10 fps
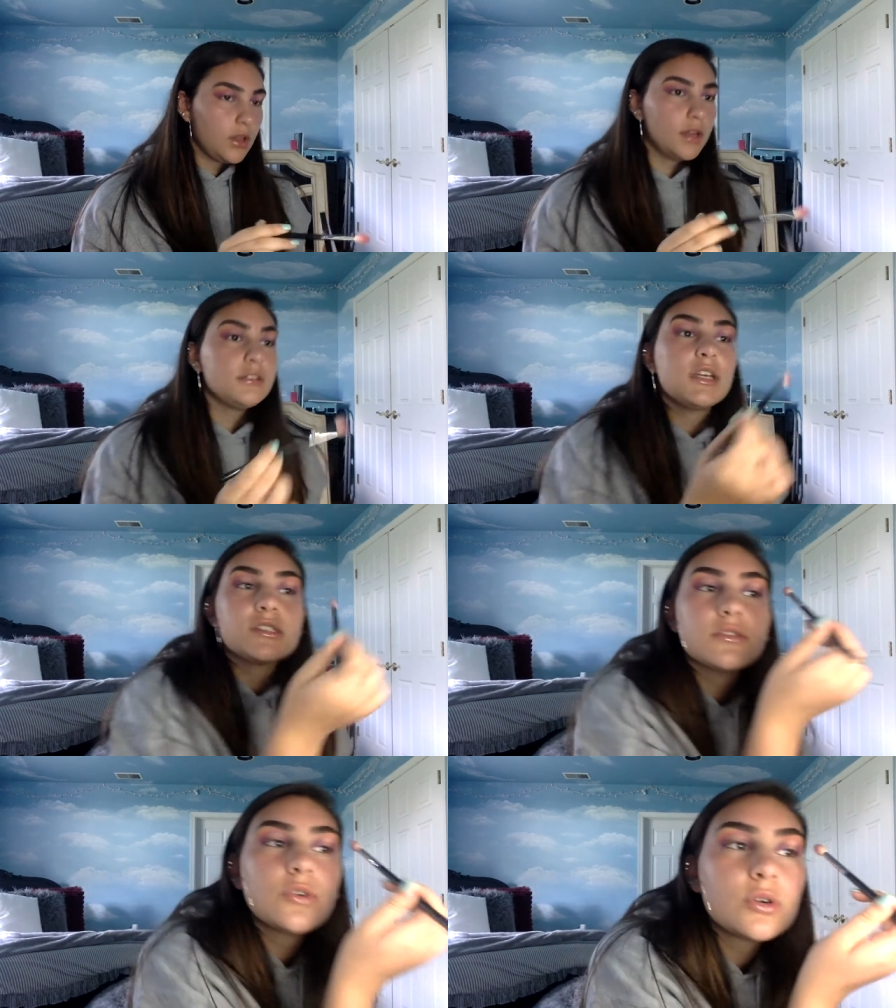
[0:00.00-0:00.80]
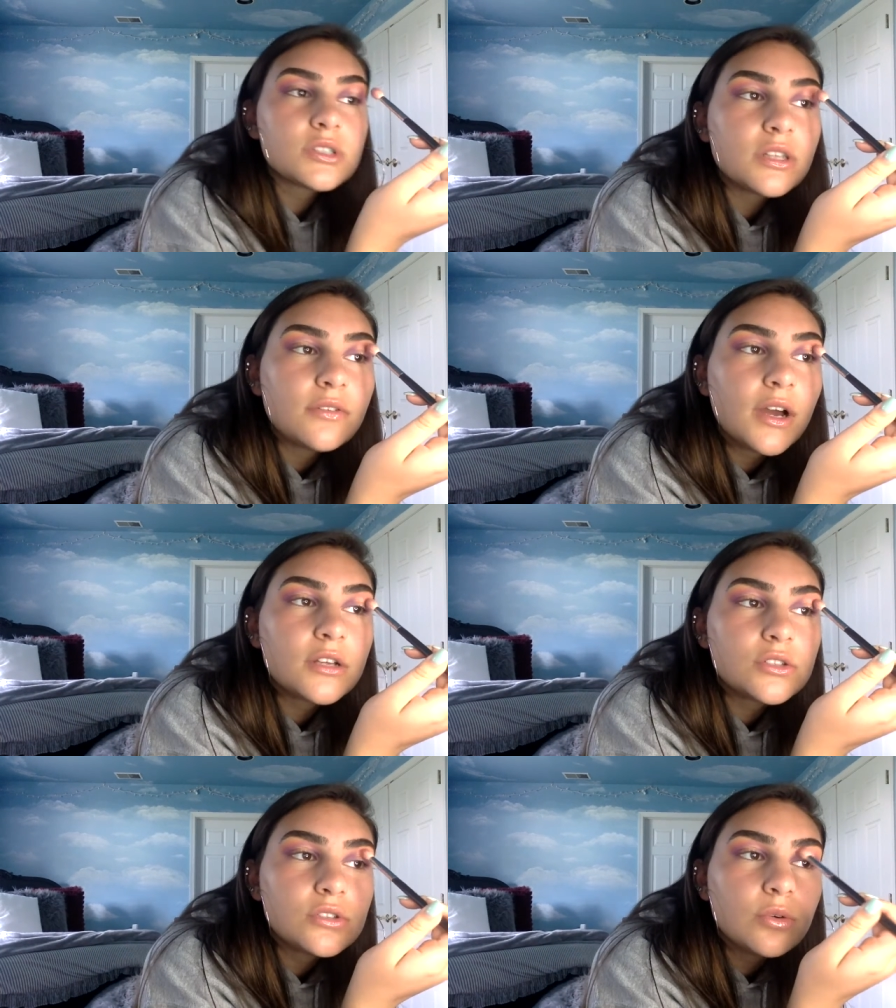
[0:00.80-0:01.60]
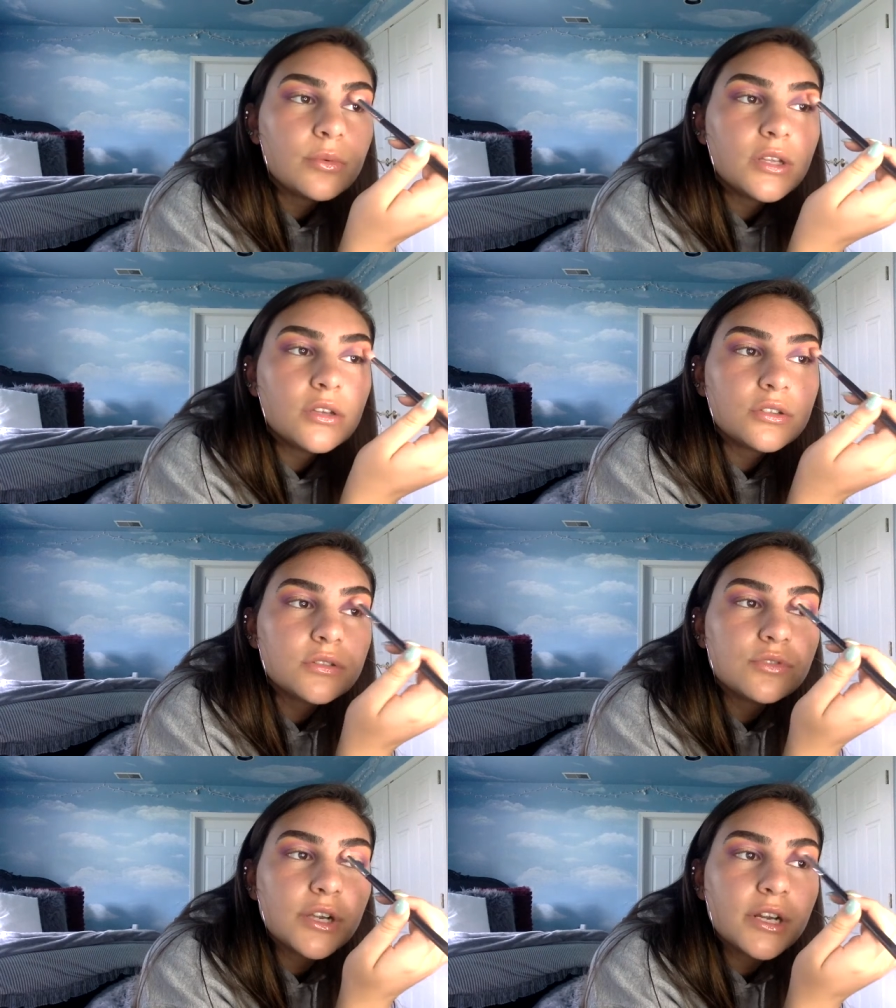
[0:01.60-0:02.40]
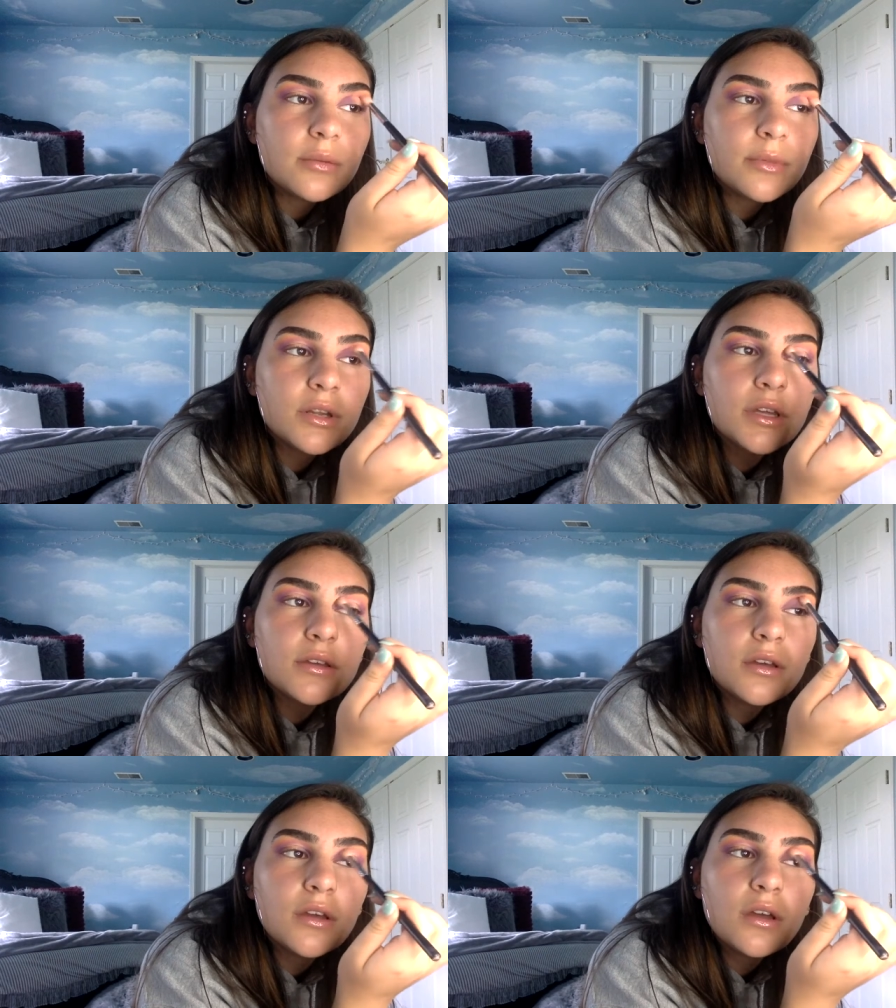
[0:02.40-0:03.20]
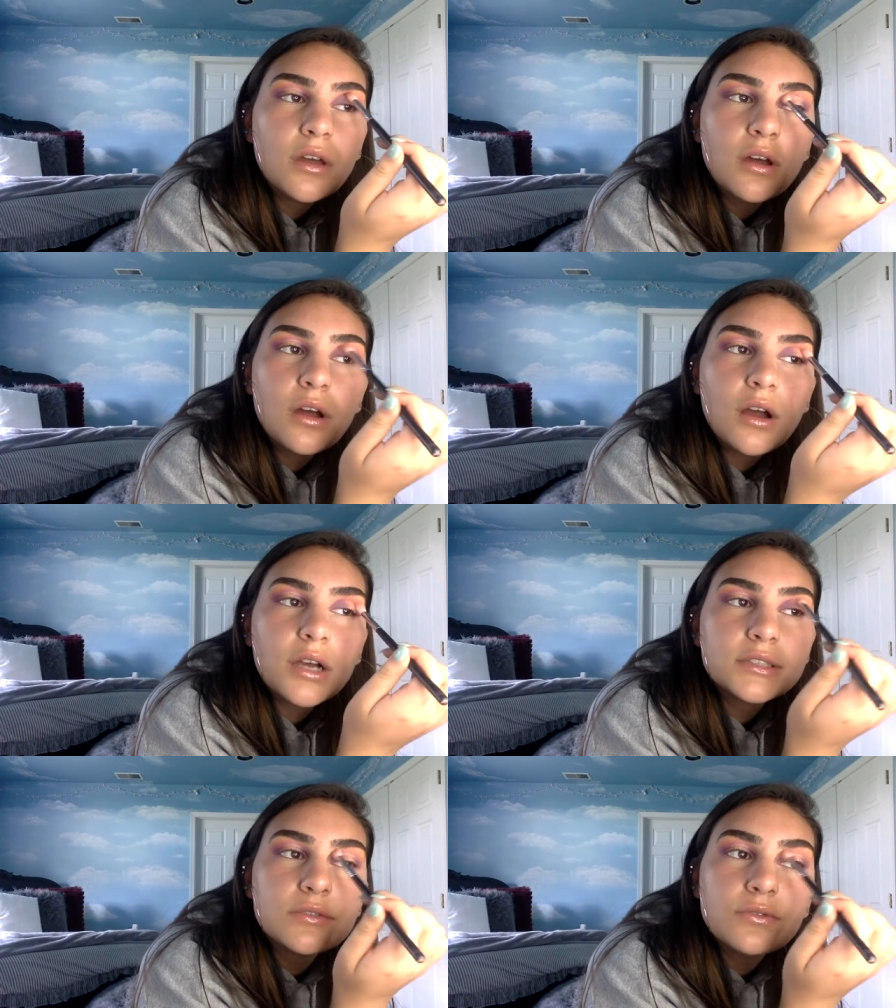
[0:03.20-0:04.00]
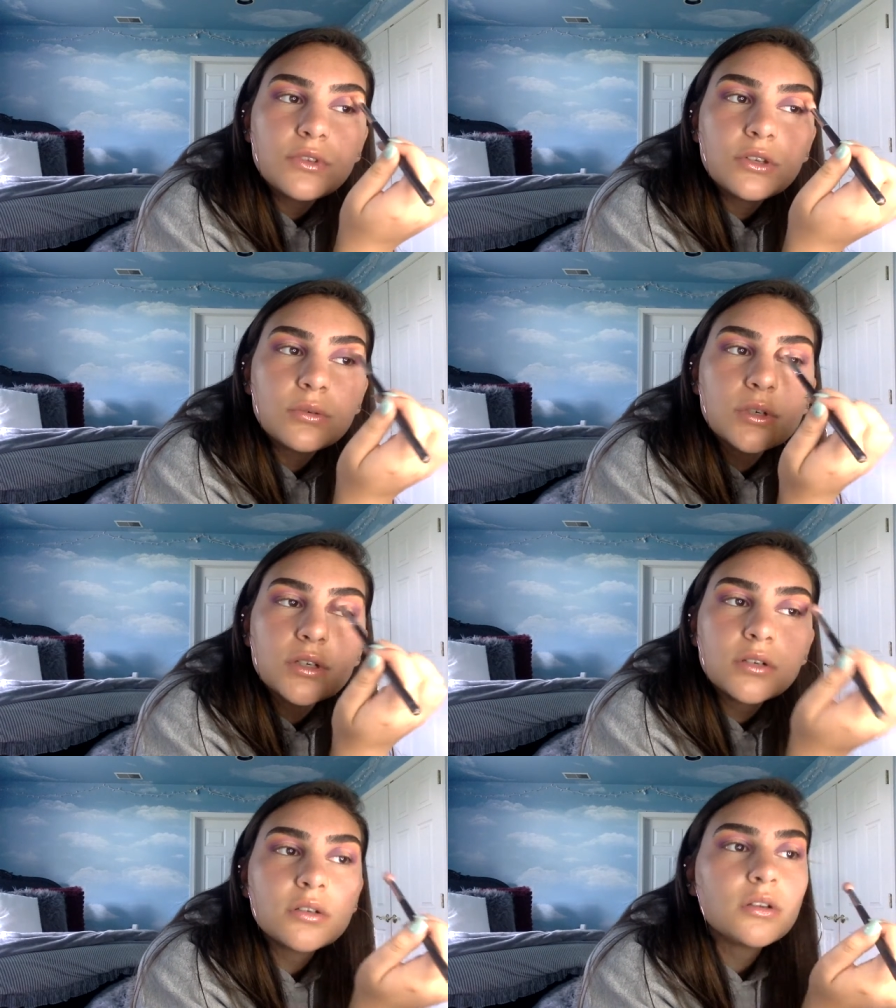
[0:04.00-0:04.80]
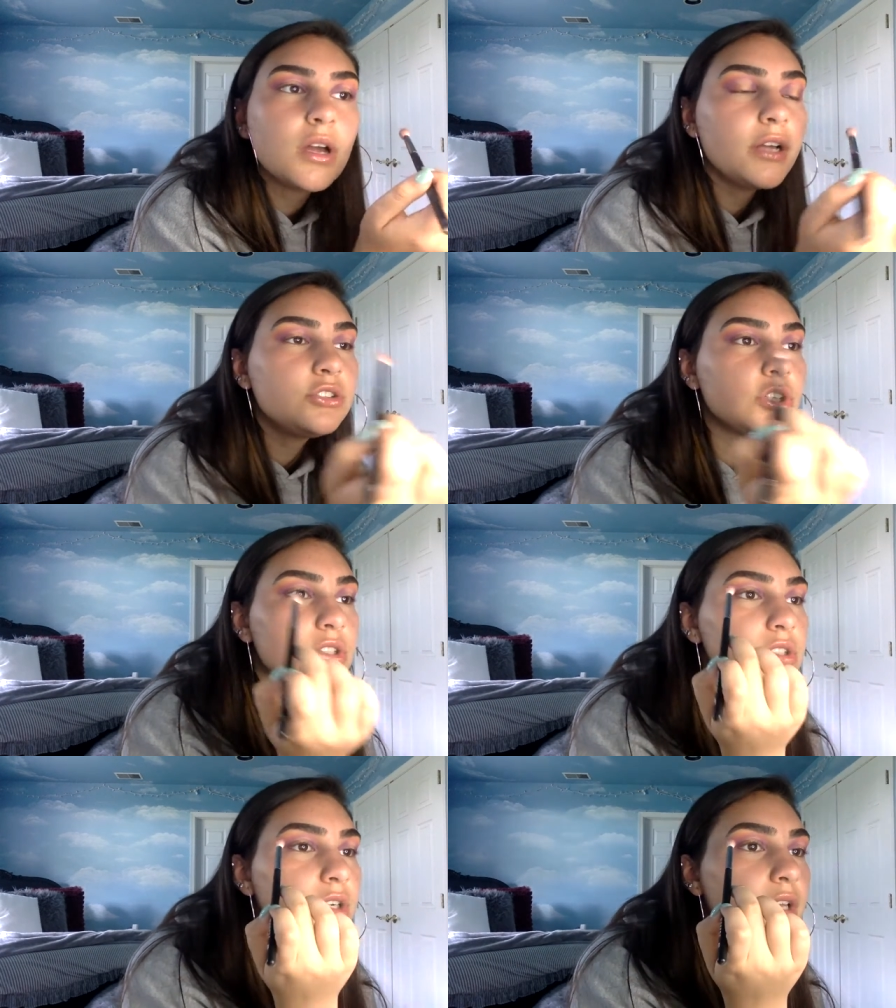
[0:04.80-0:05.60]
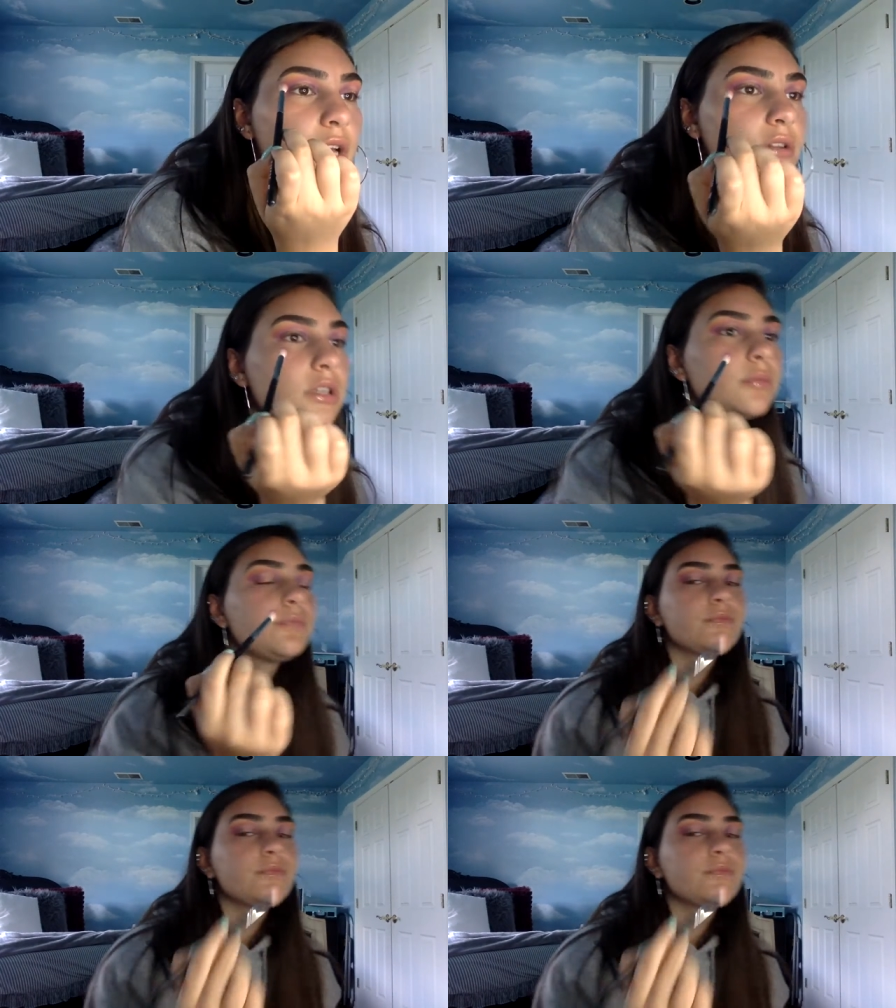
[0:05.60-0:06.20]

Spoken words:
And yes, of course, they've had so many years of training, but like as a viewer and just starting out like